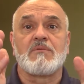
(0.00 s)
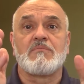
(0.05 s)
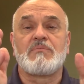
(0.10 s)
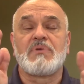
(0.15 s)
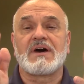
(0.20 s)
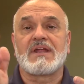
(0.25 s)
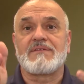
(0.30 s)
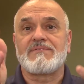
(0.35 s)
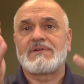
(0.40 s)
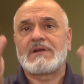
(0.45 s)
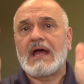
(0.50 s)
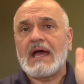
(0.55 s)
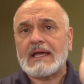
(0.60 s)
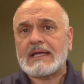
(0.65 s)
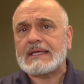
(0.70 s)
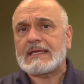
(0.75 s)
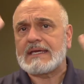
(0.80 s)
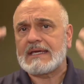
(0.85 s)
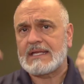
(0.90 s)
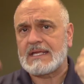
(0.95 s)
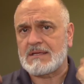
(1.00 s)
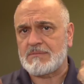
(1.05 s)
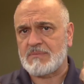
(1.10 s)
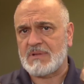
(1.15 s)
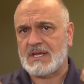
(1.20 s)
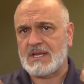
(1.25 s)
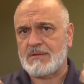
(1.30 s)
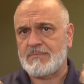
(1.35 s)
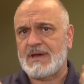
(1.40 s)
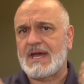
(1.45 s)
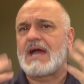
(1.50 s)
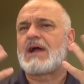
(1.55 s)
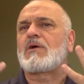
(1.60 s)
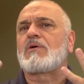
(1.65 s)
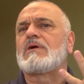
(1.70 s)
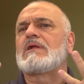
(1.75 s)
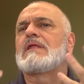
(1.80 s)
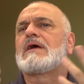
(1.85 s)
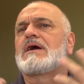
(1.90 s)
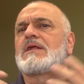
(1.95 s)
but if you're not getting money back
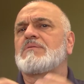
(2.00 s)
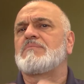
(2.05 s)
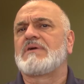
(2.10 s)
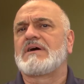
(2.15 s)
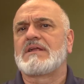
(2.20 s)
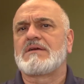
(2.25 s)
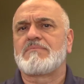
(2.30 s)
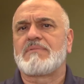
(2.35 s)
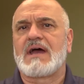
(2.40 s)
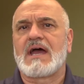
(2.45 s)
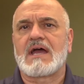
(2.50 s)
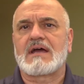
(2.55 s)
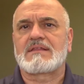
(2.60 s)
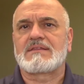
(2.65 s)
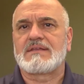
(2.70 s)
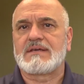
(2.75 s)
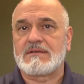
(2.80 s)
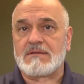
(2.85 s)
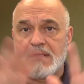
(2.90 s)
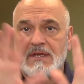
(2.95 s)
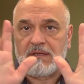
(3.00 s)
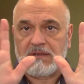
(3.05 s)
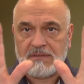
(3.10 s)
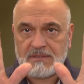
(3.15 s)
or a lot of money back, then